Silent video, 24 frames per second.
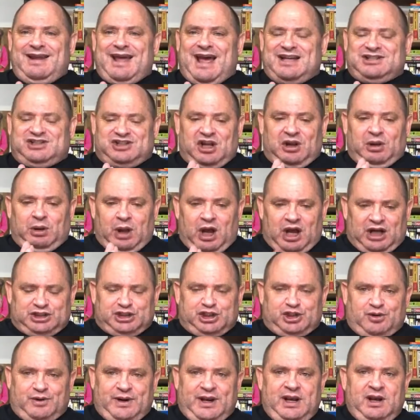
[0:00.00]
has the
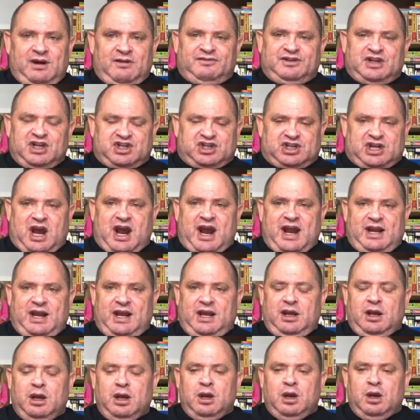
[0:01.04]
luxury of
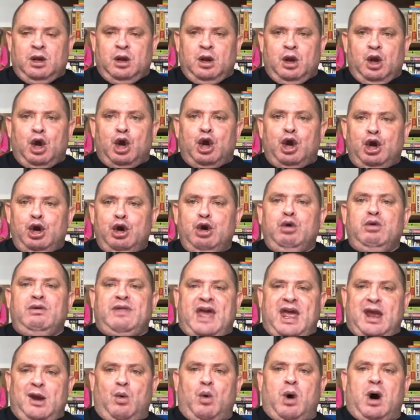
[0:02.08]
deciding who
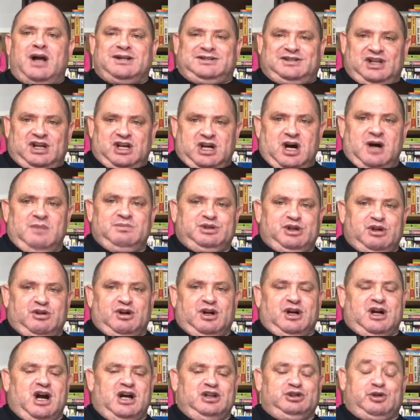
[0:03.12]
they want to come to
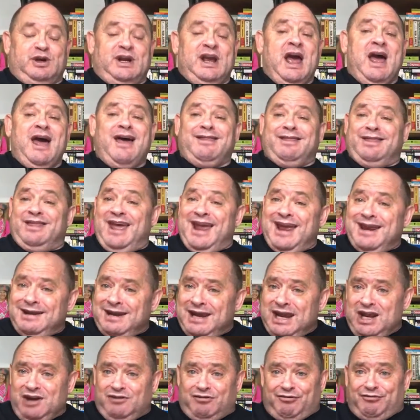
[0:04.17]
their country. They
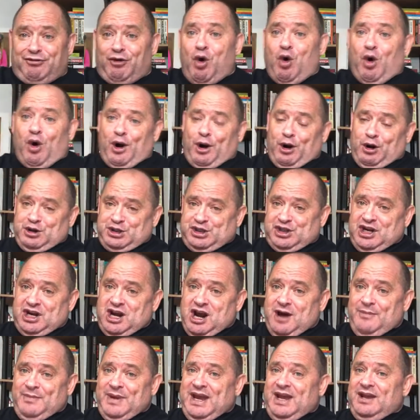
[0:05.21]
need foreigners to
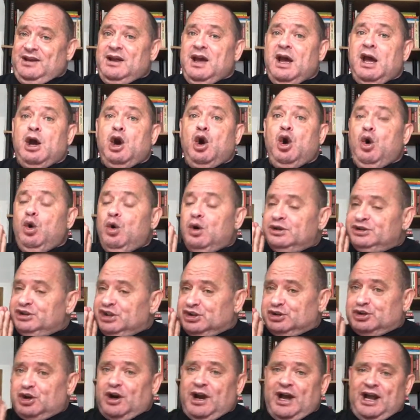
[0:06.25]
come in who
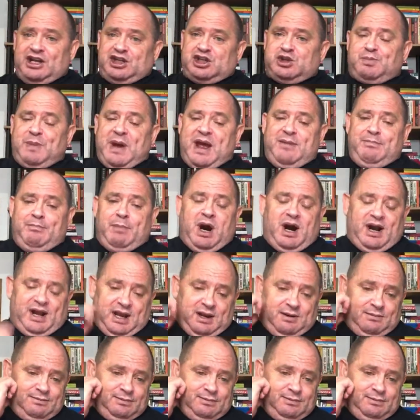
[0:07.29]
just are going to spend money.